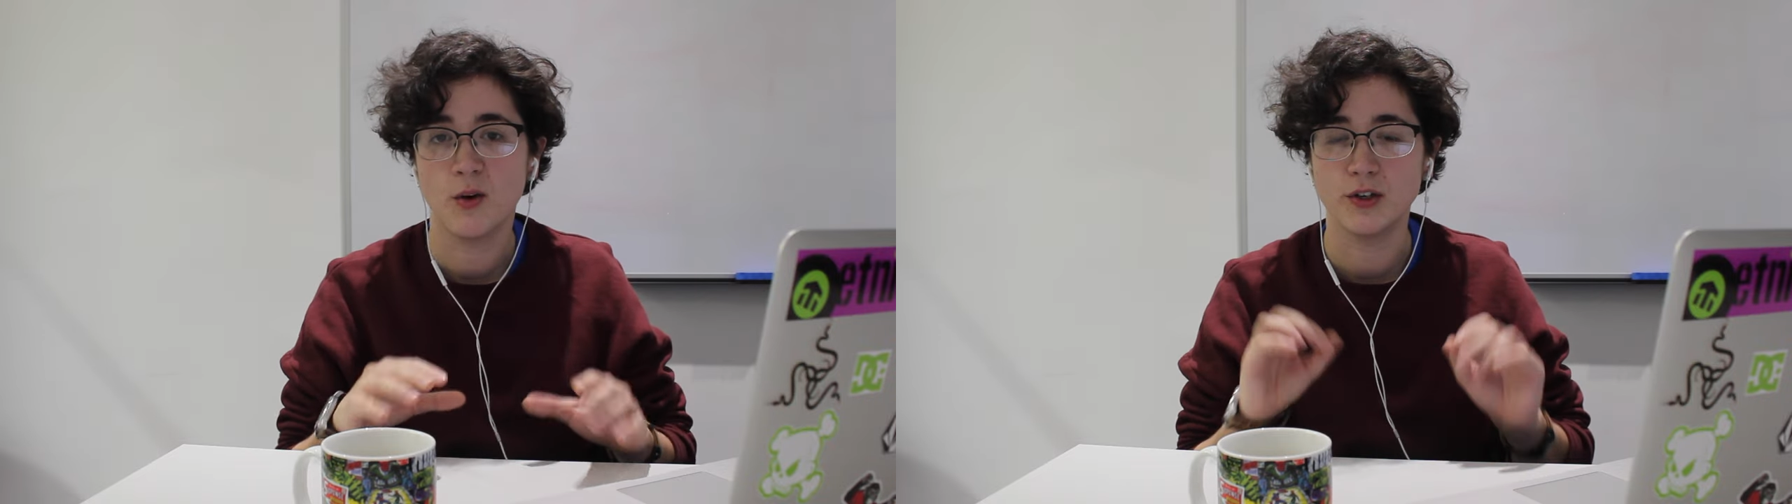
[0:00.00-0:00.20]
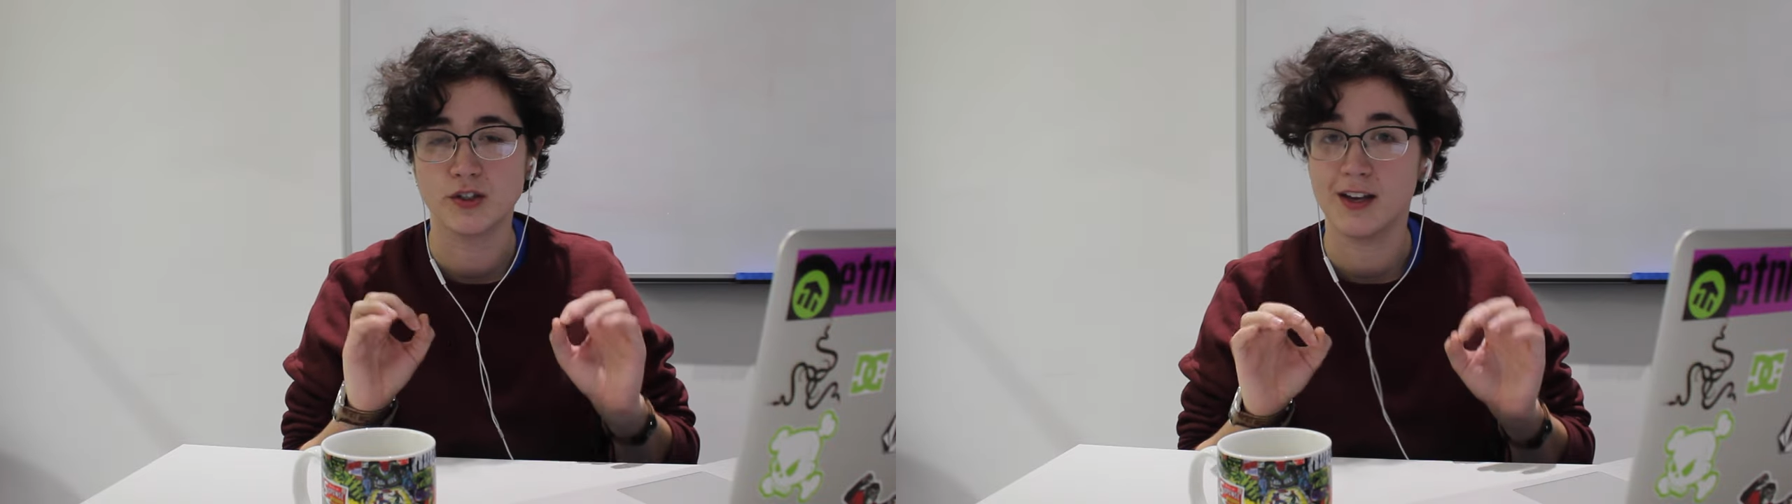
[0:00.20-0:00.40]

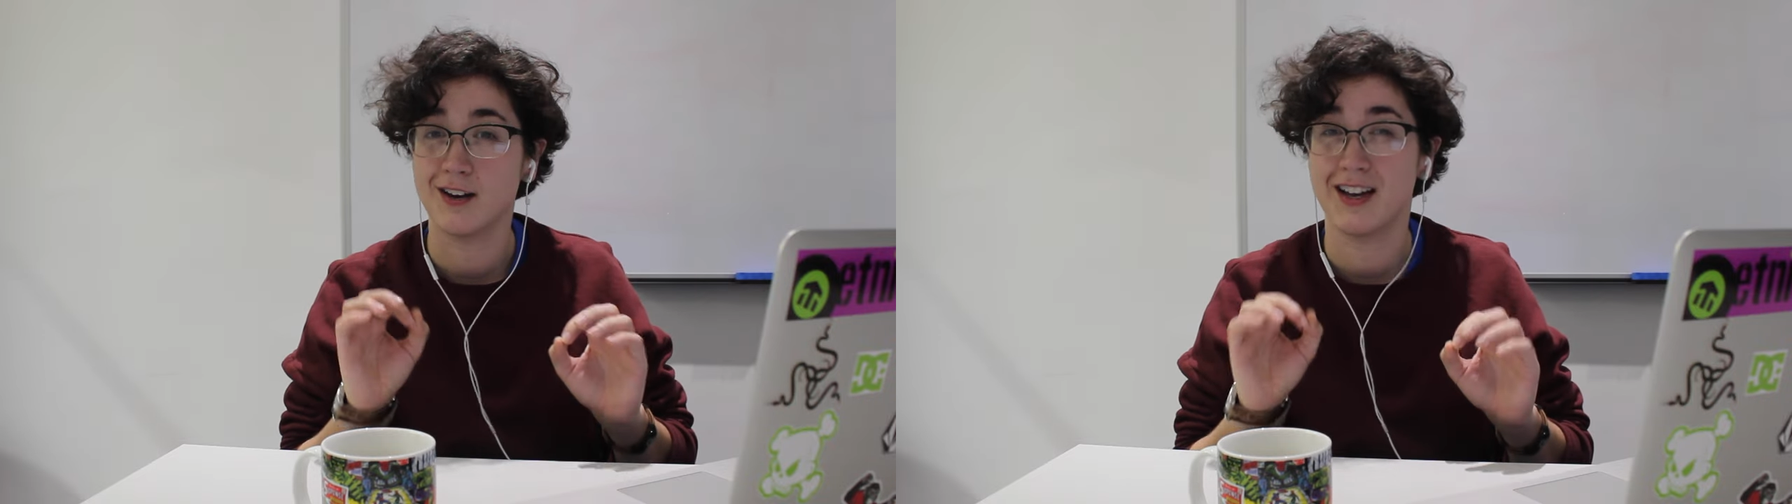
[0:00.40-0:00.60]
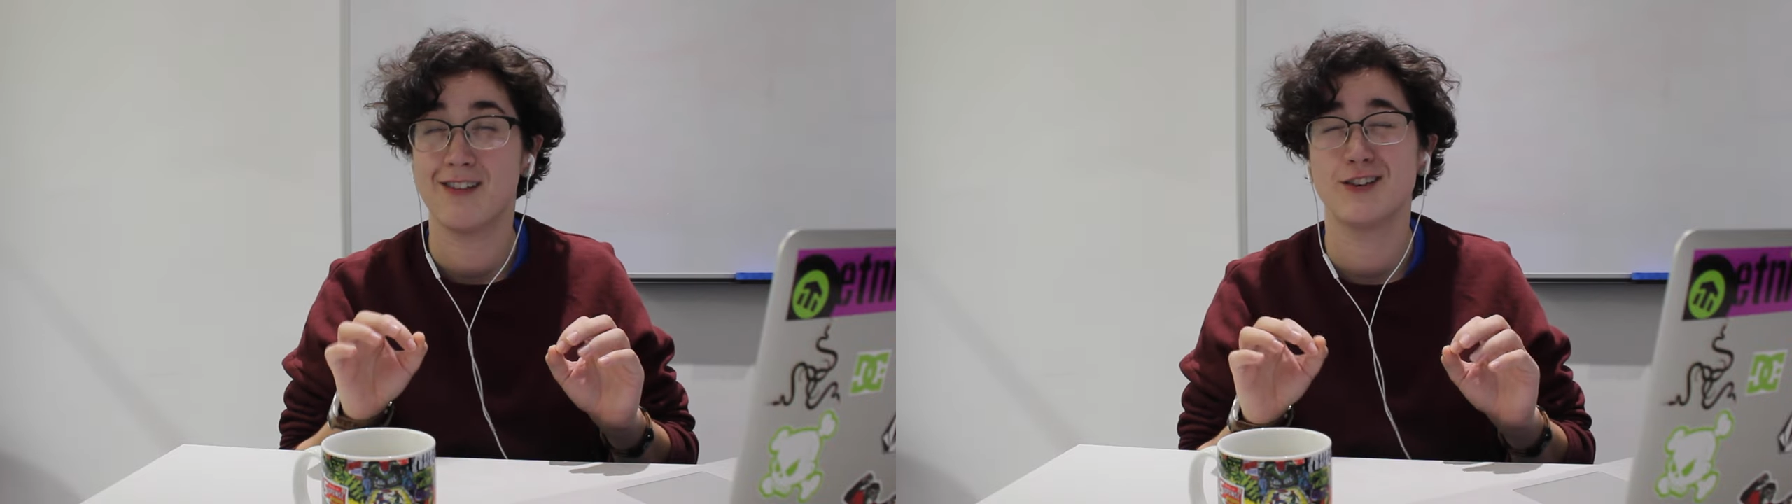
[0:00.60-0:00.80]
which
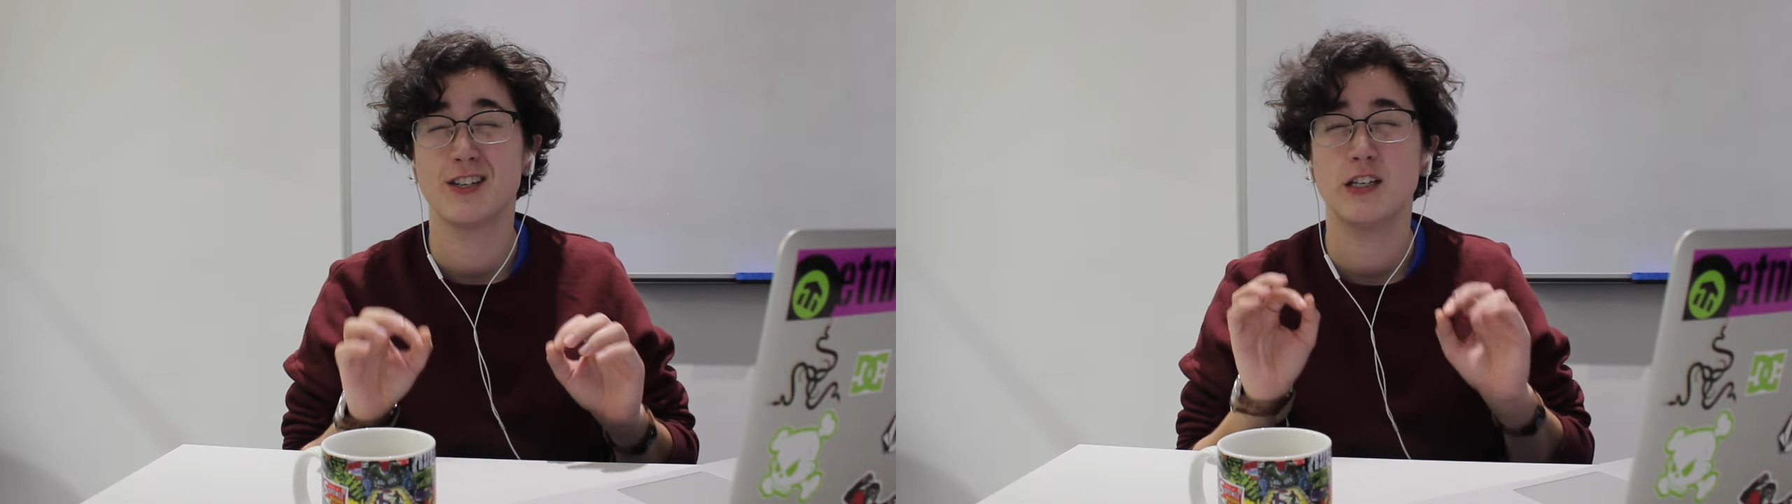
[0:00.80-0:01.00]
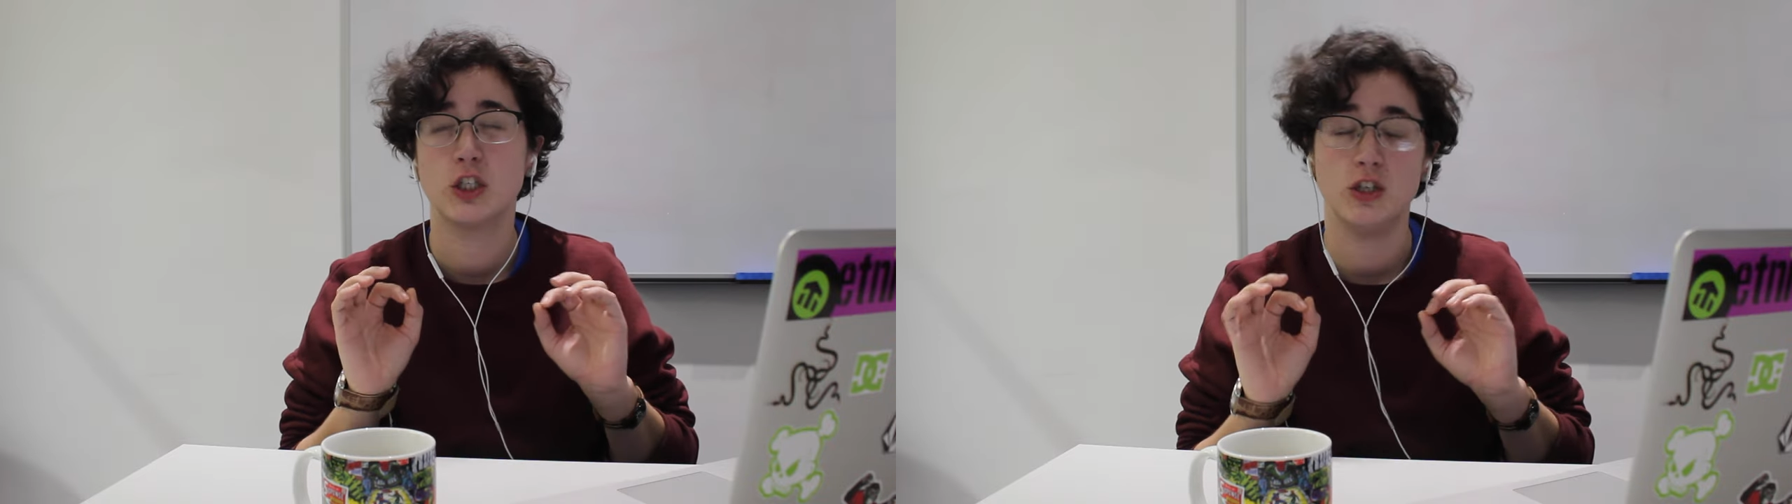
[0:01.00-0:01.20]
they are
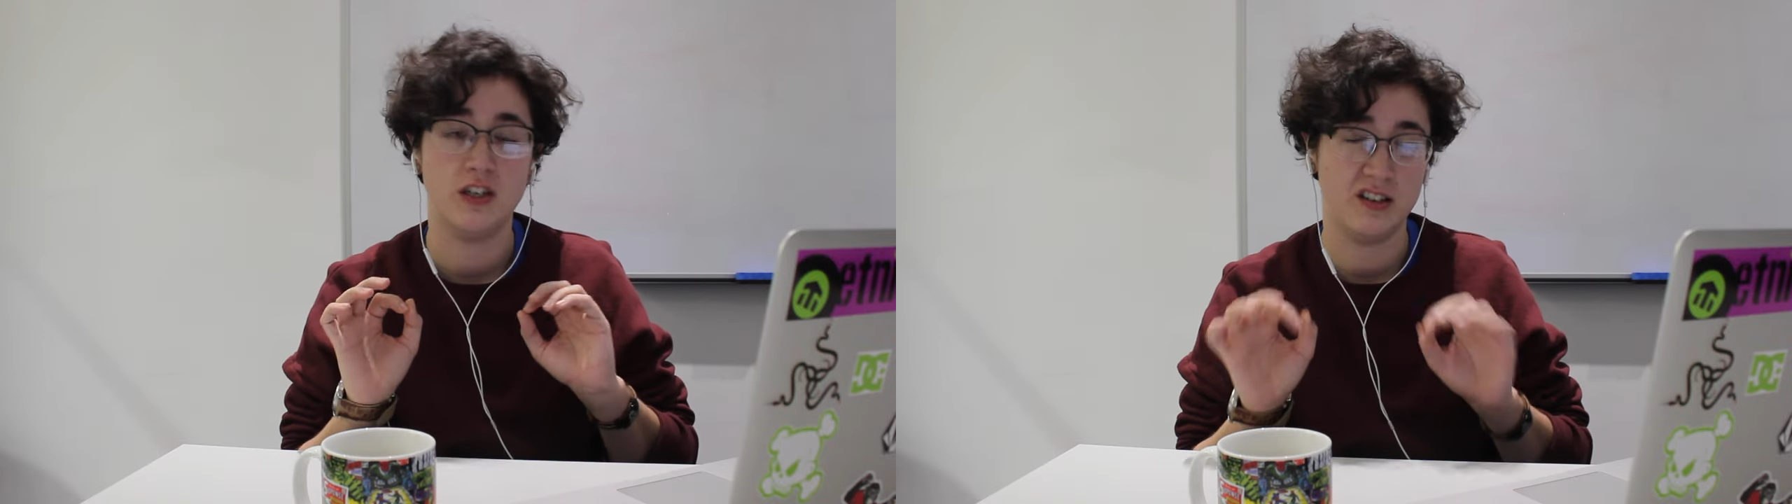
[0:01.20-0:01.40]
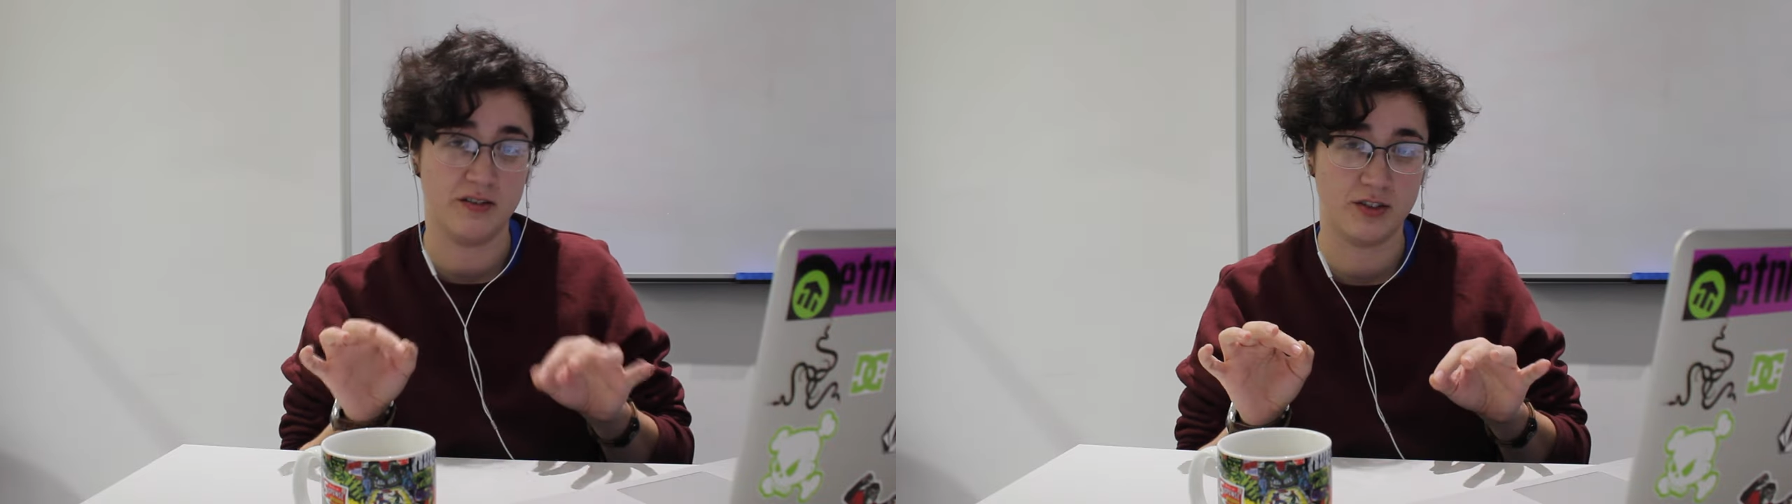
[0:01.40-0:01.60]
guaranteed to
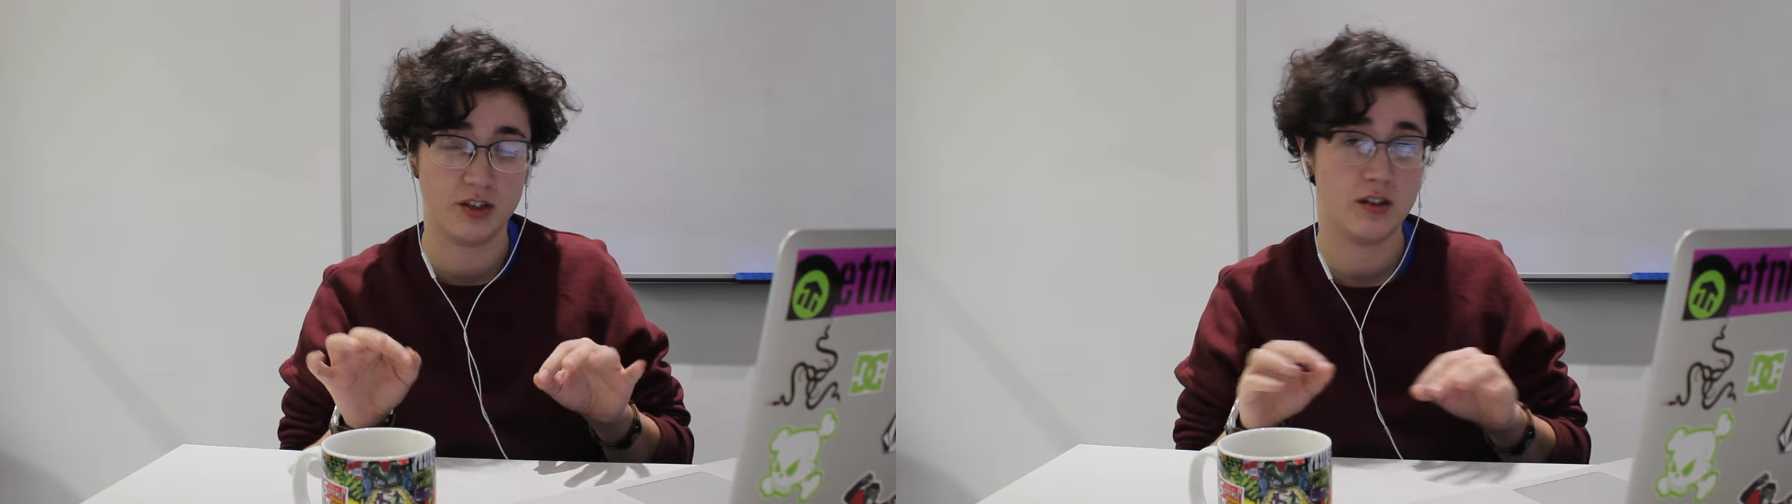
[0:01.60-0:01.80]
love